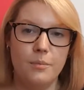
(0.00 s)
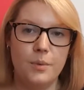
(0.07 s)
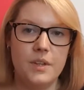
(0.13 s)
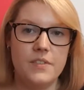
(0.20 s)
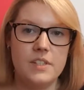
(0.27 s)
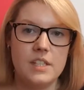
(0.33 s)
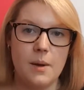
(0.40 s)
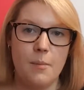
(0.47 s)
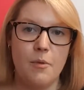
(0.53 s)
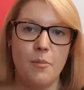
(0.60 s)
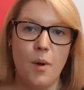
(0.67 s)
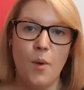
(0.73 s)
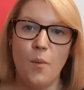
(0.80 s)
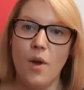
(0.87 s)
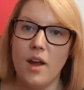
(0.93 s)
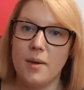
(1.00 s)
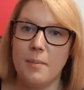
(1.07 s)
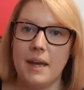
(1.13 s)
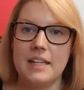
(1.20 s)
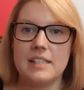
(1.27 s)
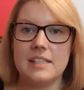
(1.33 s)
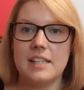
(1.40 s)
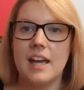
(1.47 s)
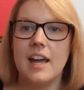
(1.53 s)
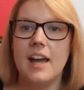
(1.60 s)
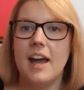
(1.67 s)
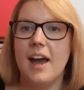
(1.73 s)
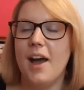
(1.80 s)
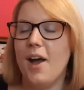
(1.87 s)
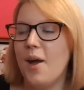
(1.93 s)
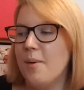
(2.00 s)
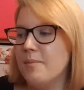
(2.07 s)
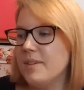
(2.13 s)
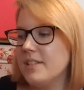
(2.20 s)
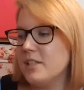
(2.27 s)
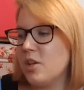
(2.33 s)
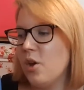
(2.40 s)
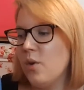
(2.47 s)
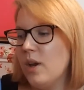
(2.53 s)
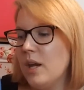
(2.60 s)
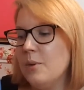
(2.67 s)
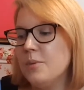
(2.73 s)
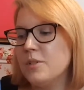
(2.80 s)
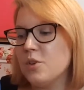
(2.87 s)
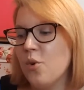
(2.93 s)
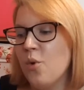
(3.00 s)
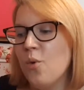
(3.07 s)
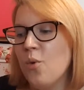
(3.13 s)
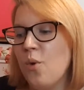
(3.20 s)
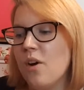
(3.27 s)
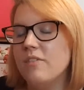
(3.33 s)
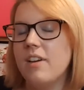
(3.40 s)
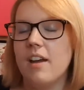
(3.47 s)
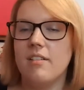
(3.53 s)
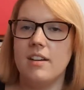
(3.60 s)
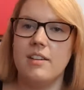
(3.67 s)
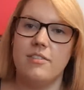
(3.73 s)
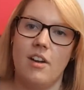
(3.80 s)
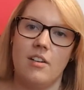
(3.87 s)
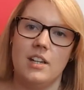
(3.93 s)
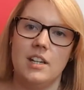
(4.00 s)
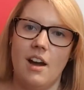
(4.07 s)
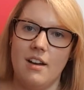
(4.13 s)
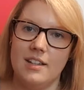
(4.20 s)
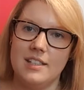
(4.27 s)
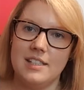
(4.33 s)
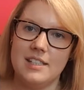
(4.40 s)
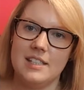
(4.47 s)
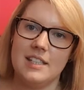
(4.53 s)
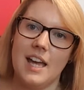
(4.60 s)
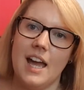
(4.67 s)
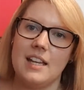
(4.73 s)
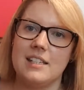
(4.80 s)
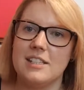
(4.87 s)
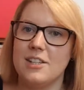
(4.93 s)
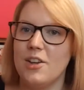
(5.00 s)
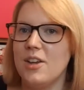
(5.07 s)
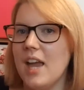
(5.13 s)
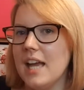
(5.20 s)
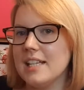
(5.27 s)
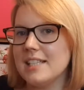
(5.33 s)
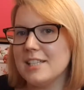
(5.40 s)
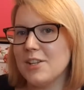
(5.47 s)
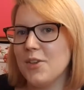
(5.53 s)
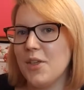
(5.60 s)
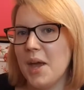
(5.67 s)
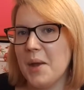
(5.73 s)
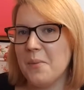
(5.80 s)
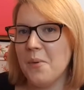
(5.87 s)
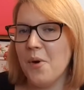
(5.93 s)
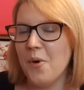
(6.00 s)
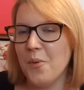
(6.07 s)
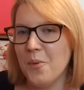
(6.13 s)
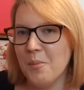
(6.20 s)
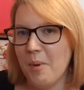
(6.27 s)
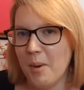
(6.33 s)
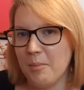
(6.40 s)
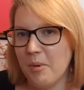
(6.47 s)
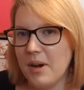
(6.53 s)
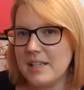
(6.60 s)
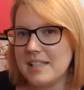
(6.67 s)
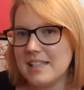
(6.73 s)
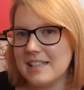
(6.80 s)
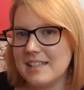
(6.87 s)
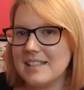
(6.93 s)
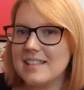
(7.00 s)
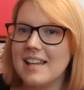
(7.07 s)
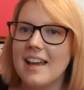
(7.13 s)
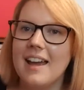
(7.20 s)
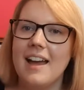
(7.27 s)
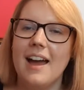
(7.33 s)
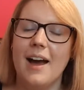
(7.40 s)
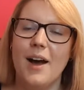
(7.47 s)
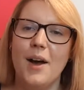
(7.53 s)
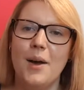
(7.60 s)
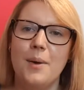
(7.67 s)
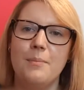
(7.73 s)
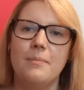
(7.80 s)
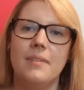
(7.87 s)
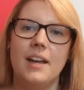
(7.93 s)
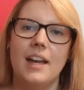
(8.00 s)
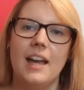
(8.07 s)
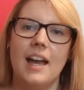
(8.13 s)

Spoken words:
With some of my workmates. So it was all very, very nice. And so yes, so they were all my presents. And